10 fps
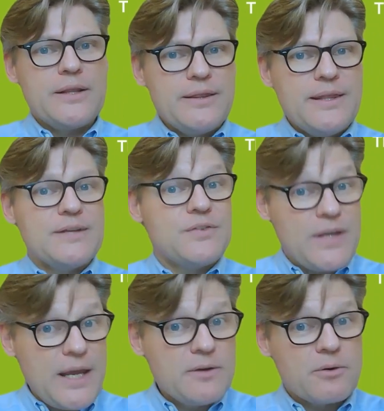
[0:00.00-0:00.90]

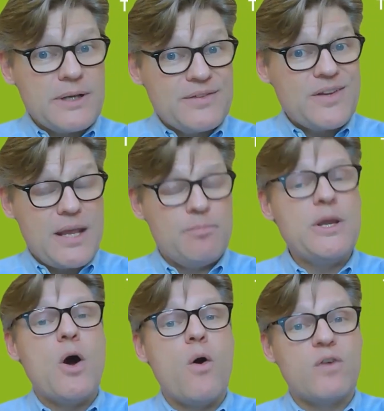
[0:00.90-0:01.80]
this ignorance can
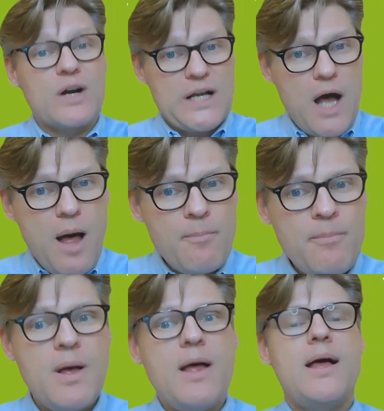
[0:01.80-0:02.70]
be
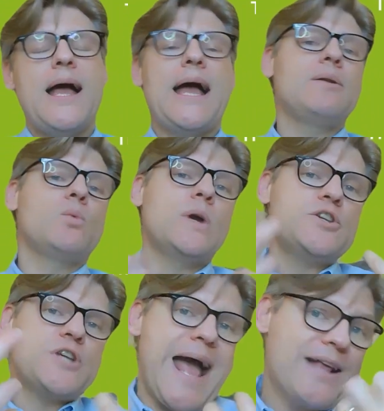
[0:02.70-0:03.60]
overcome, and
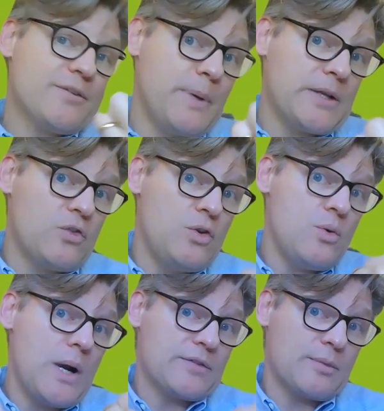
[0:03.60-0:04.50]
which aspects
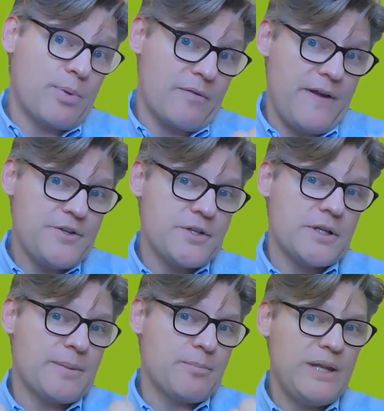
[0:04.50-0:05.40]
you as a
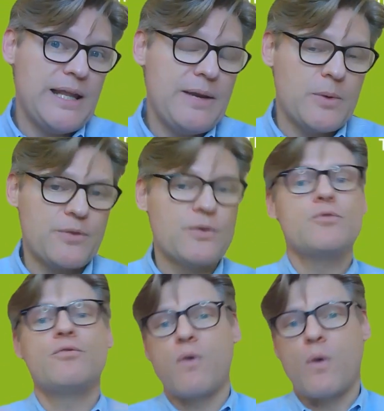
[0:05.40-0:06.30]
professional can play with.
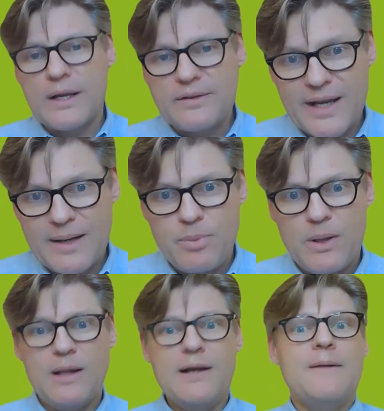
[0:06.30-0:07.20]
For
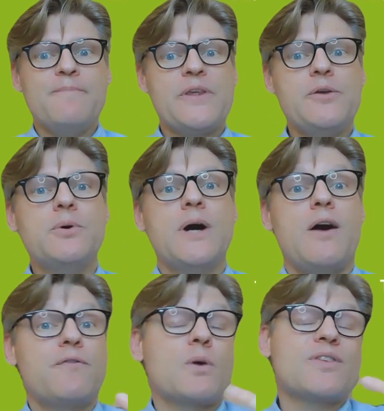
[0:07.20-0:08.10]
example, you,
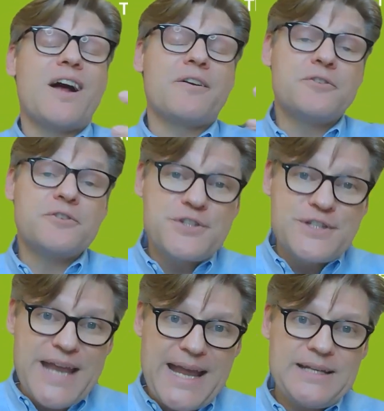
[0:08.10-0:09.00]
of course,
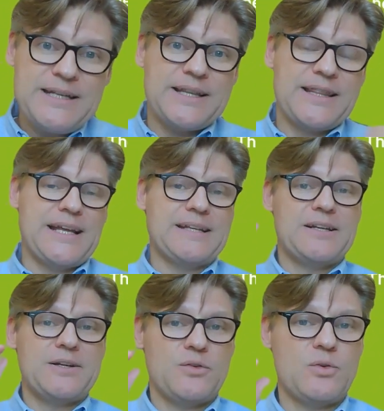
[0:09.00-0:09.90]
understanding
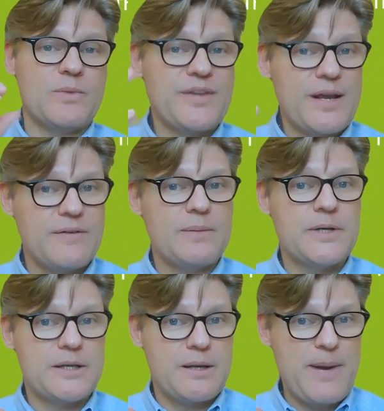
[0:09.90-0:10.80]
that consumers have
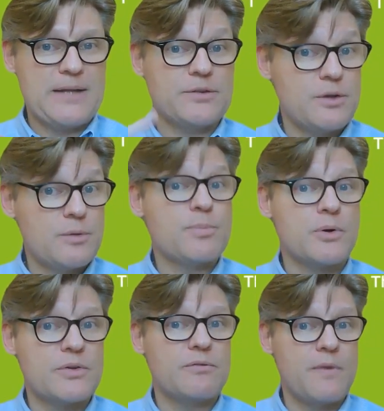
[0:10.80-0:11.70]
limited capacity to
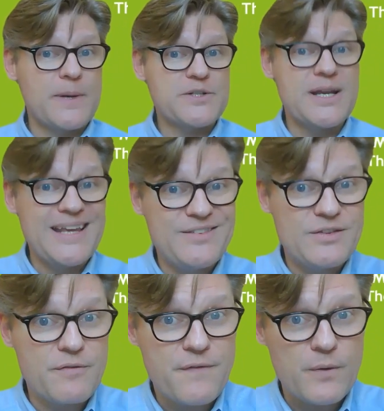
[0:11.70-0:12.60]
process information is
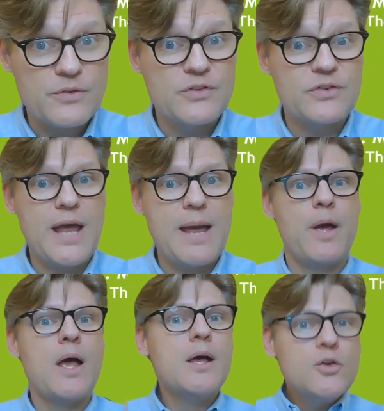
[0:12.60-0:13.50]
the first
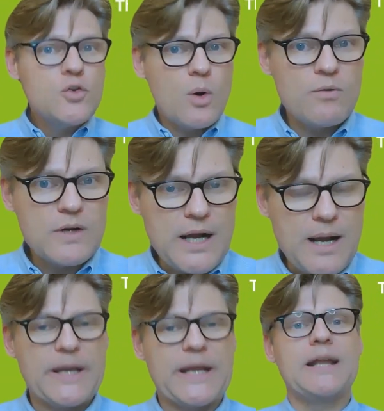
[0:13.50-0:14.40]
step to
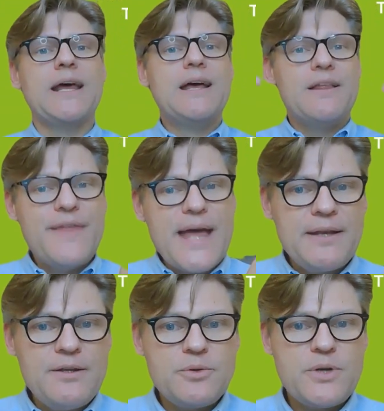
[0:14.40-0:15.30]
overcoming it.
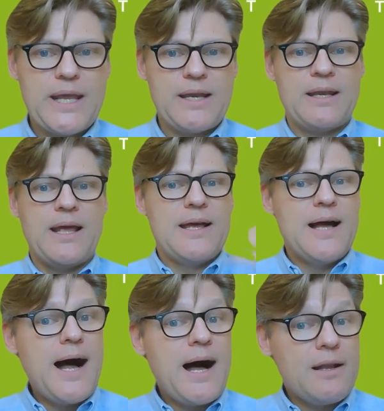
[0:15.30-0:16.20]
Then you can
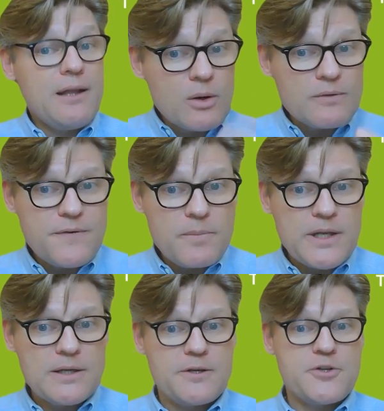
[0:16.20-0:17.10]
learn from
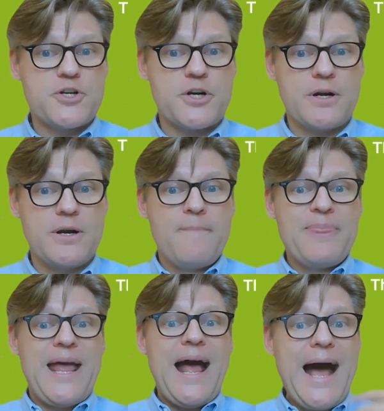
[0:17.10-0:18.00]
the literature
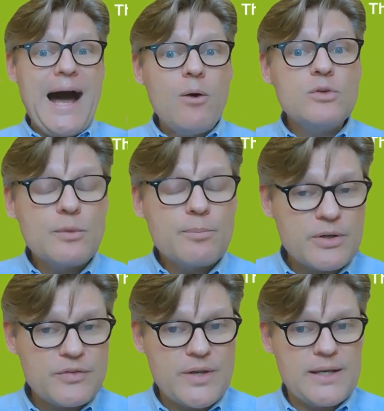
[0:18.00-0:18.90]
how to
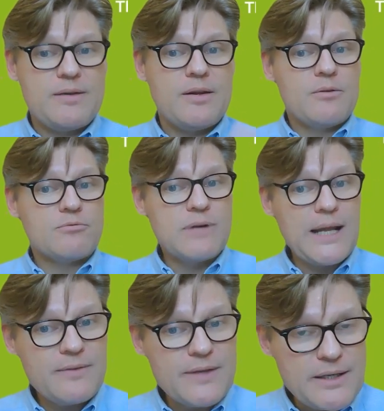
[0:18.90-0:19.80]
present
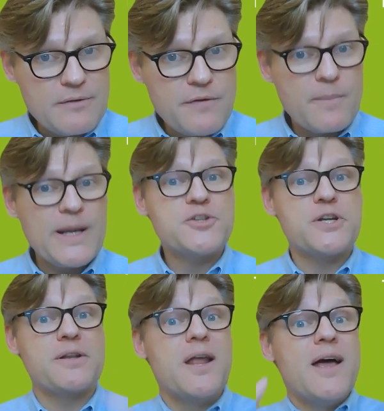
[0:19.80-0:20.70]
relevant
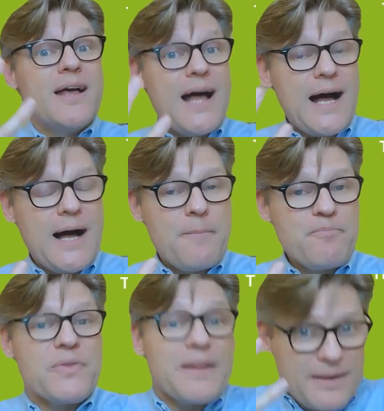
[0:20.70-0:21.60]
information,
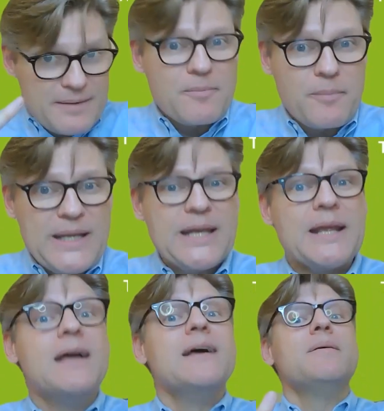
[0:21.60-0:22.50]

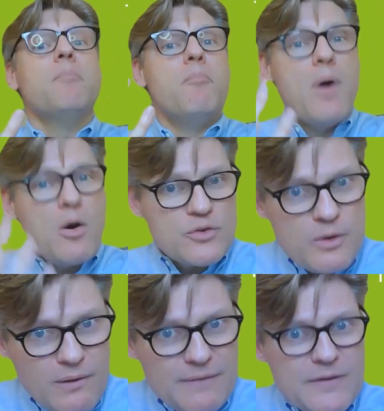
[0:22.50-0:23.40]
meaning most
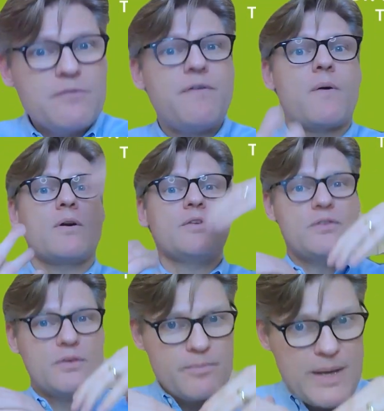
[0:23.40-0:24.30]
relevant
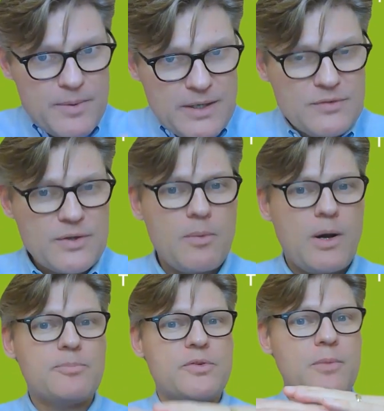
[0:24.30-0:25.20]
first, maybe
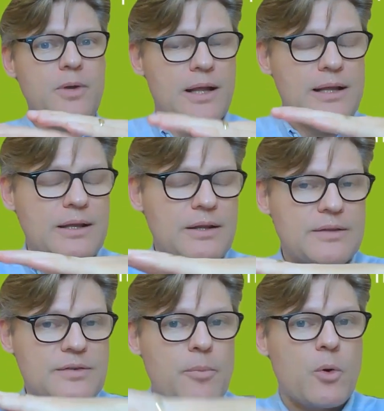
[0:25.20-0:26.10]

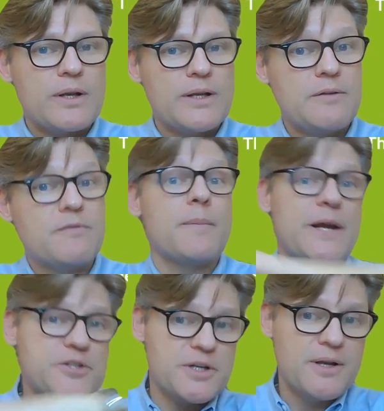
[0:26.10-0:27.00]
suboptimal, subordinate
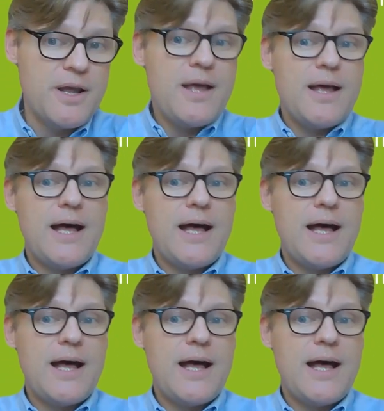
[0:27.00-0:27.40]
information